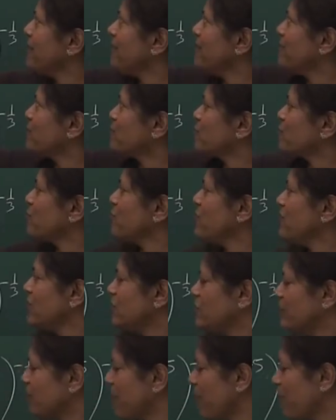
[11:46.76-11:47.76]
is 3
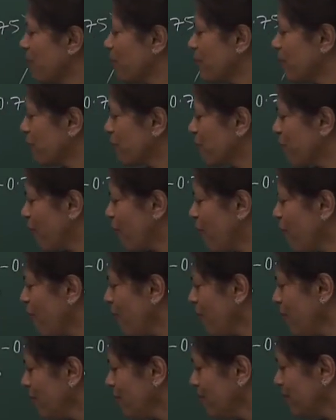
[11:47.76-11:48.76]
to the power of 4.
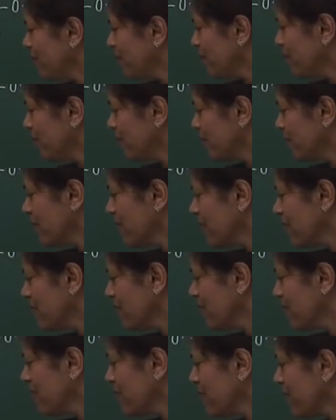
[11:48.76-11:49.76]

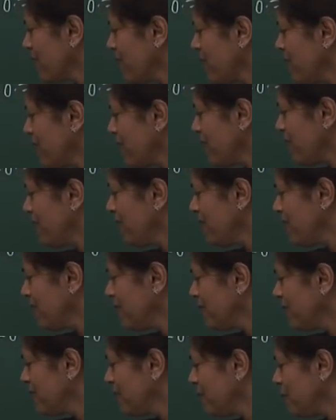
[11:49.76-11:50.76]

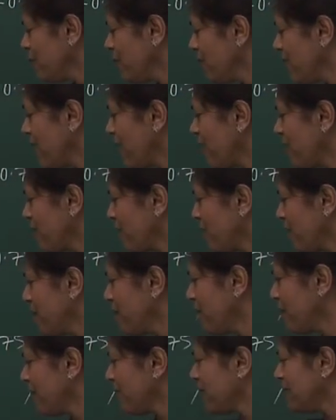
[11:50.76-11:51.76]
And we have a
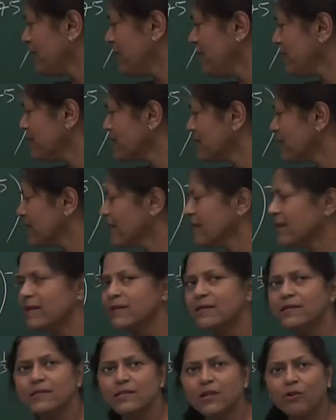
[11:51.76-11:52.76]
minus
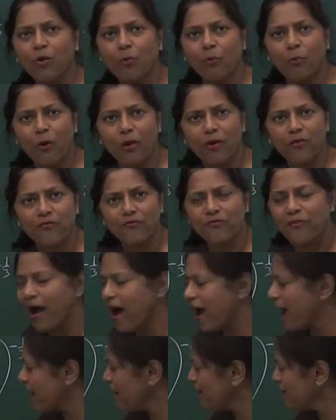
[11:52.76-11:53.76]

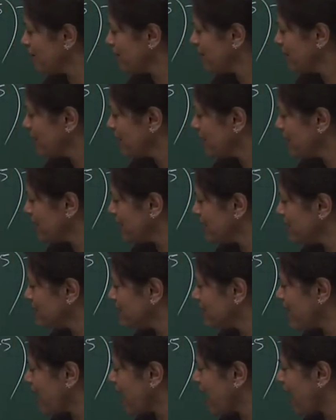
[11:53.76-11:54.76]
0.5 is
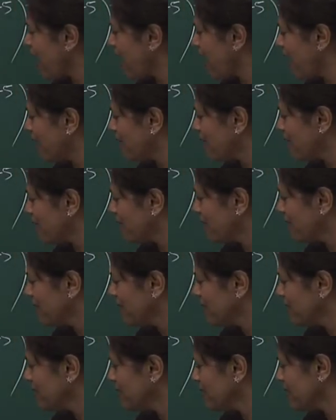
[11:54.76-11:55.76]
a half.
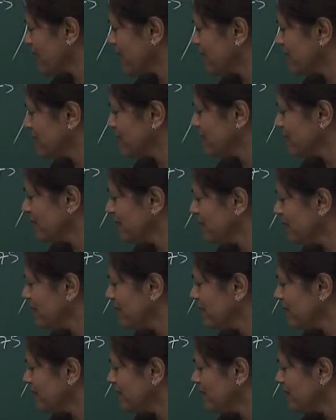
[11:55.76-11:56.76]
Cancel
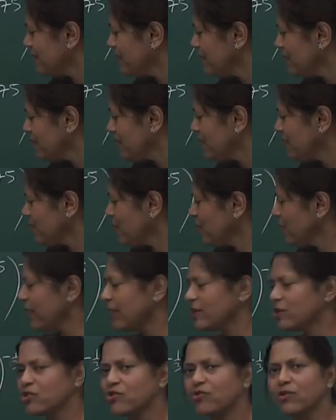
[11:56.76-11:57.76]
it. You
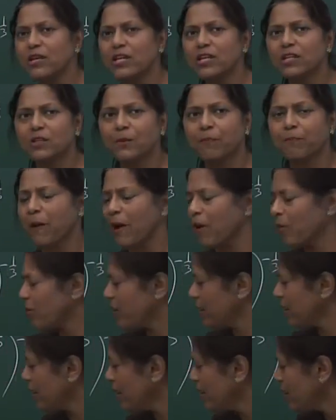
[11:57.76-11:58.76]
get 3 to the
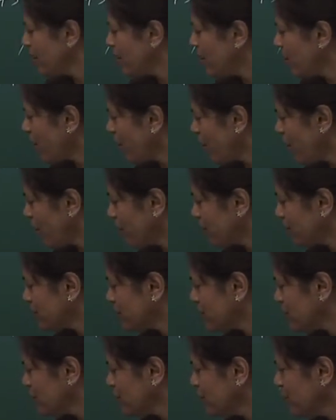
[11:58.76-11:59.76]
power of
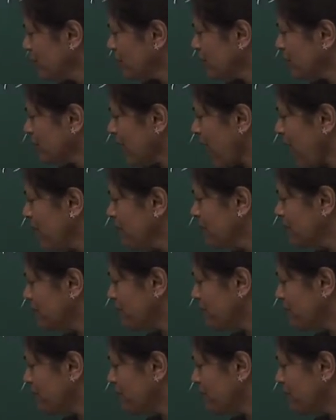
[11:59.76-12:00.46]
2 times